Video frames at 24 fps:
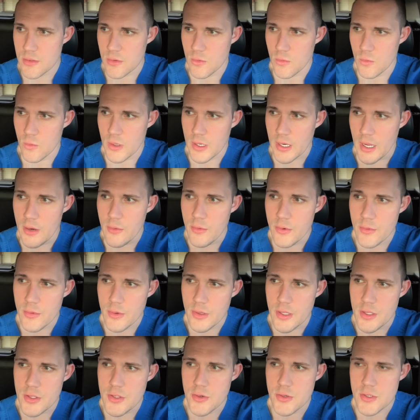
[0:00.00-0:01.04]
What I would
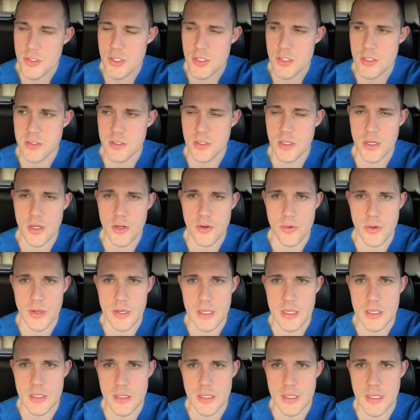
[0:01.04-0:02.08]
really do is just look
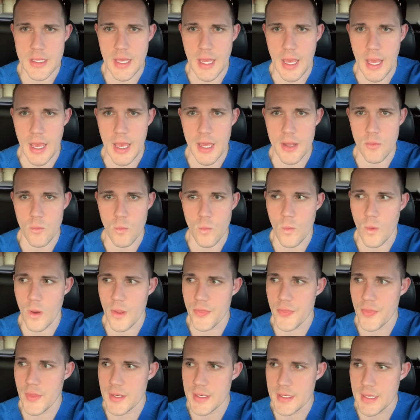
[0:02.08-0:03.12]
critically at
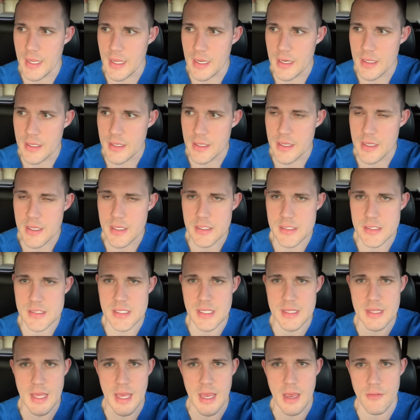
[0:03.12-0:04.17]
what the data is
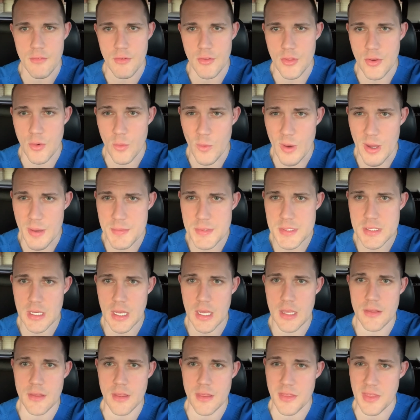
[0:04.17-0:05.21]
that they have on their
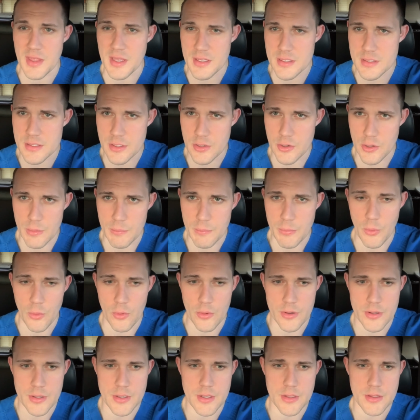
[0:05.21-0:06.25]
website, the things that are
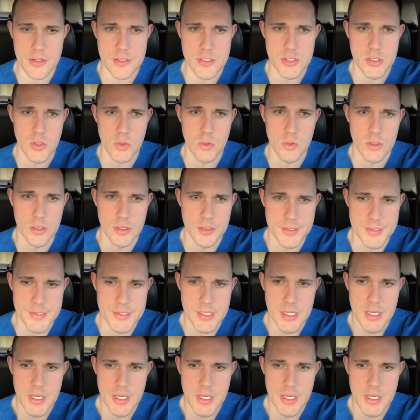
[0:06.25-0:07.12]
important to the schools.